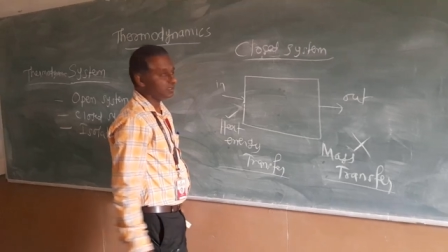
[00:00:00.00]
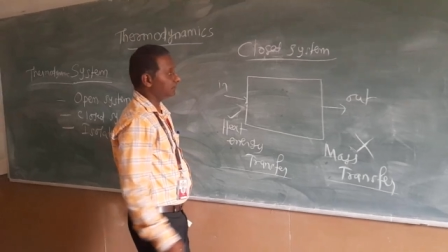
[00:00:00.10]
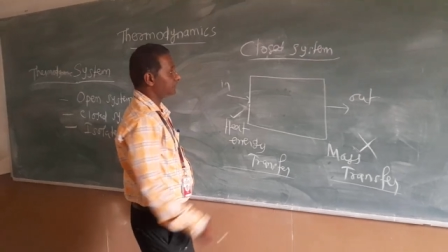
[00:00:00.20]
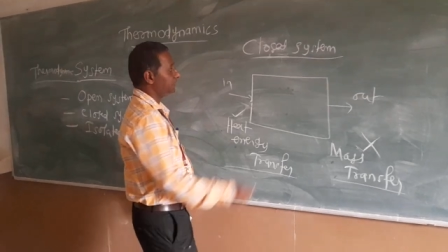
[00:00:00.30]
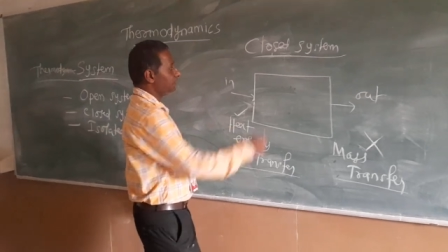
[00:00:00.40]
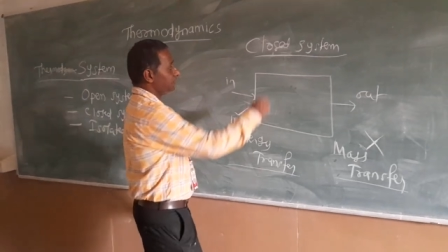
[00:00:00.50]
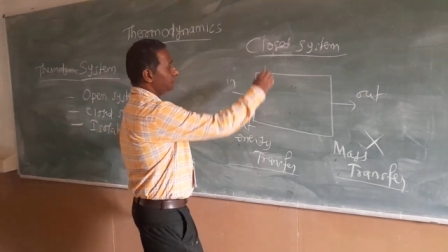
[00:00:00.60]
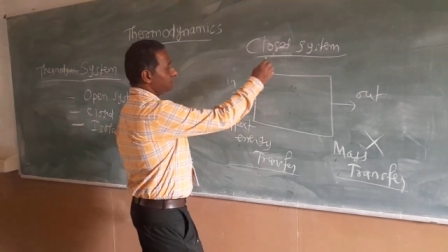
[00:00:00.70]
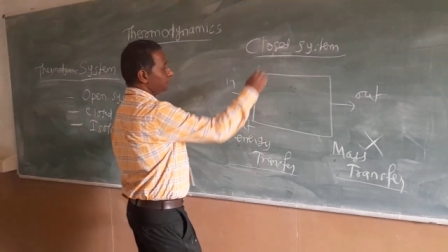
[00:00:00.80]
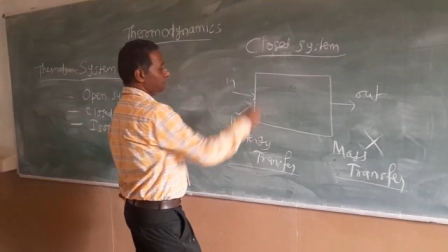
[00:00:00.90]
Okay,
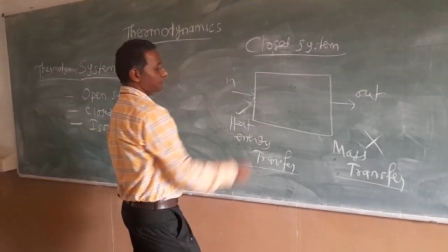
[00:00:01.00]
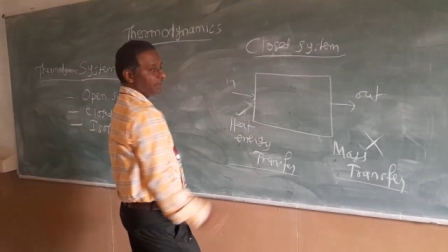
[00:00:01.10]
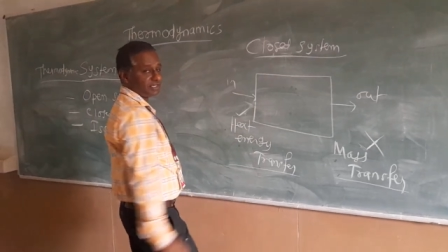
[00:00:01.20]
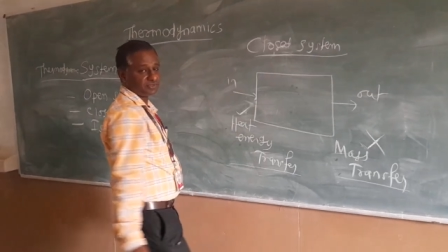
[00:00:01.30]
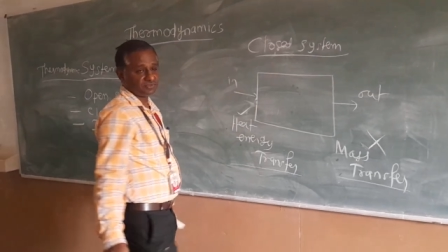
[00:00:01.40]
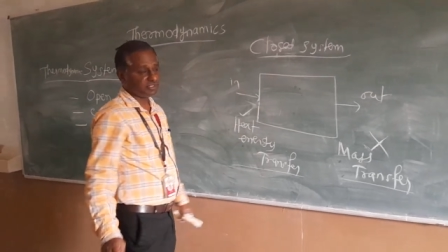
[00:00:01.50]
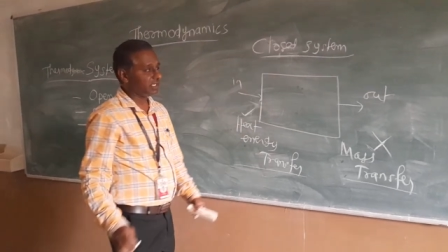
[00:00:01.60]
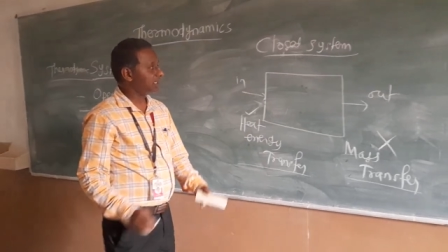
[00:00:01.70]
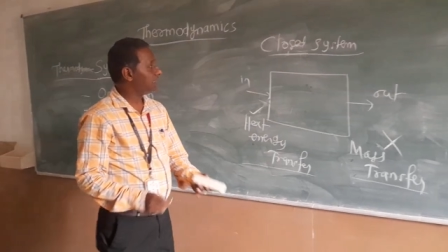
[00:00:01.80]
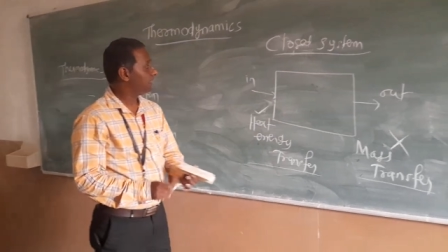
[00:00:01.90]
have you understood?
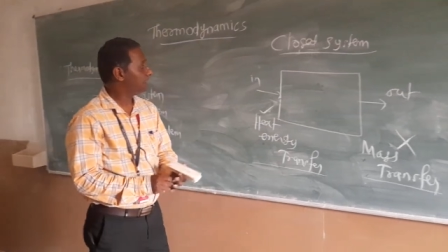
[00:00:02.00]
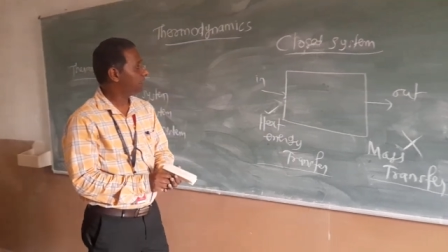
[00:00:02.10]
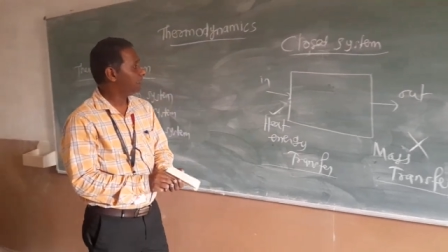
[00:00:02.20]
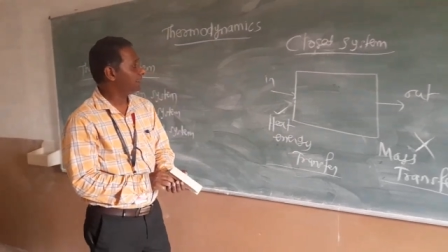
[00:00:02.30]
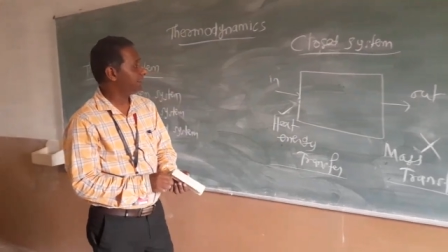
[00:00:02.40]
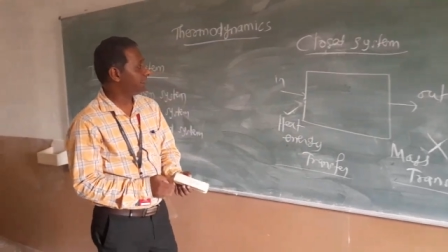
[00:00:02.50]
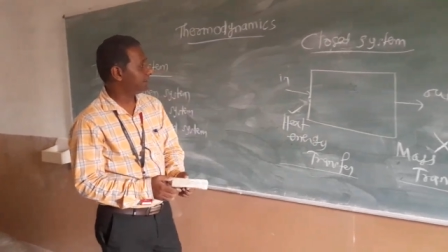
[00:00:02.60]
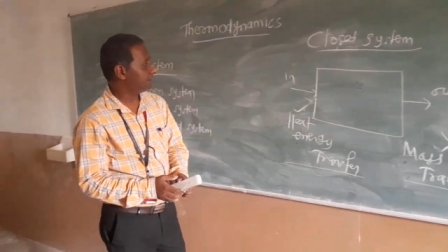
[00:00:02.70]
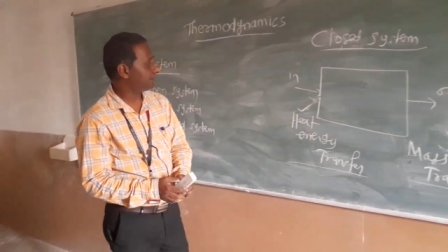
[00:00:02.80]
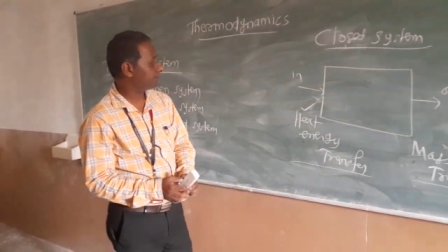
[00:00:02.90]
Then
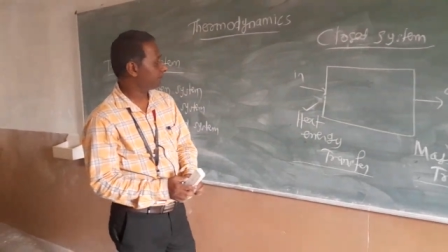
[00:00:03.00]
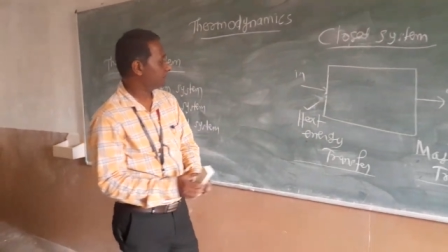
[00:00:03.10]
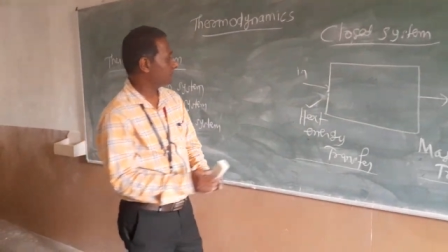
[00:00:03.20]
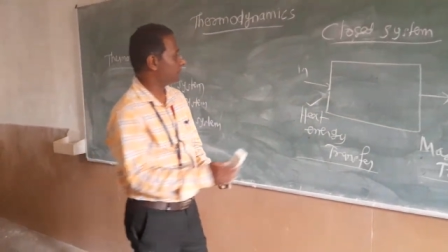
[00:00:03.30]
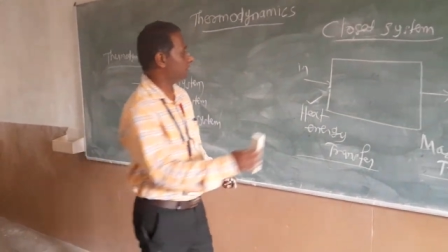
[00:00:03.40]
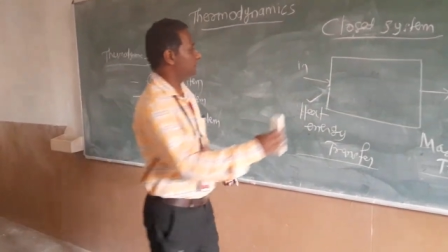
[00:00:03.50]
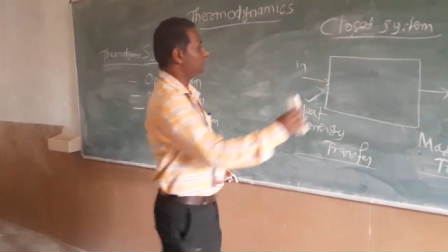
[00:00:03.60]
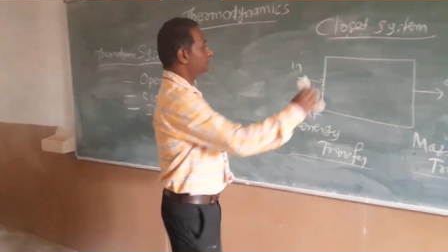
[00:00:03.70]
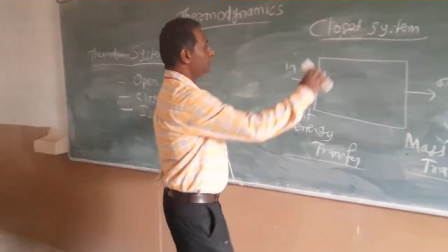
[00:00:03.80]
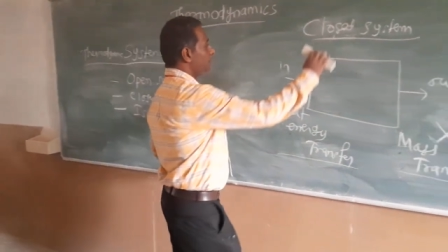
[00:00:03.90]

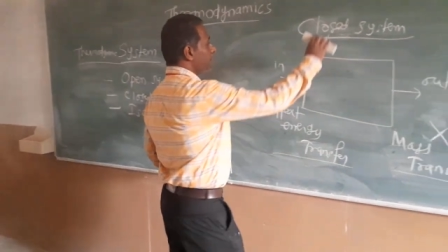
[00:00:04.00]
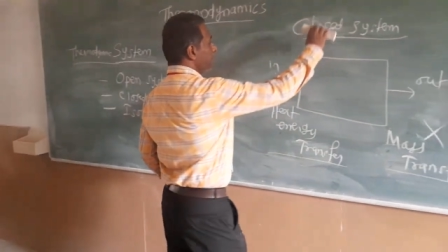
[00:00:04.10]
let's move on to